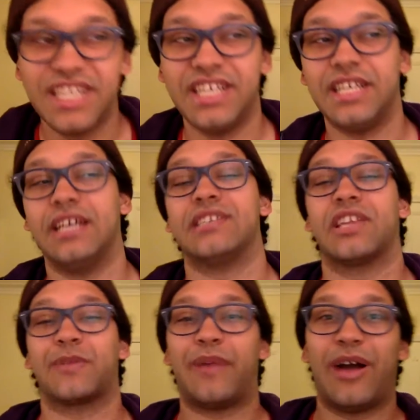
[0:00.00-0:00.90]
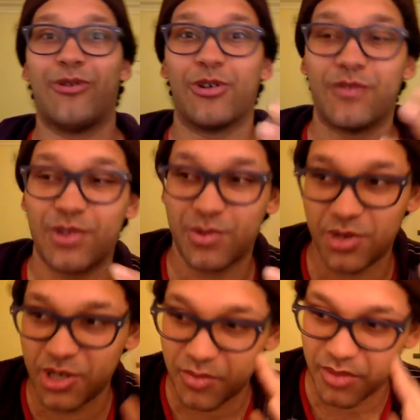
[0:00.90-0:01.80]
he has like power over this
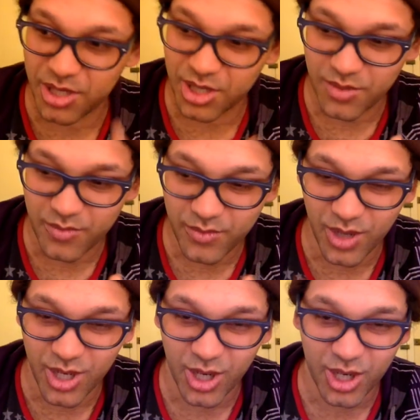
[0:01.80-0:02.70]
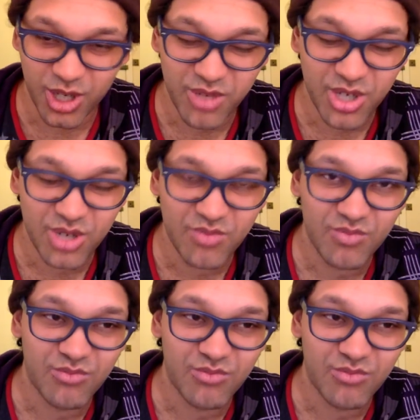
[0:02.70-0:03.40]
one dimension, a dark dimension,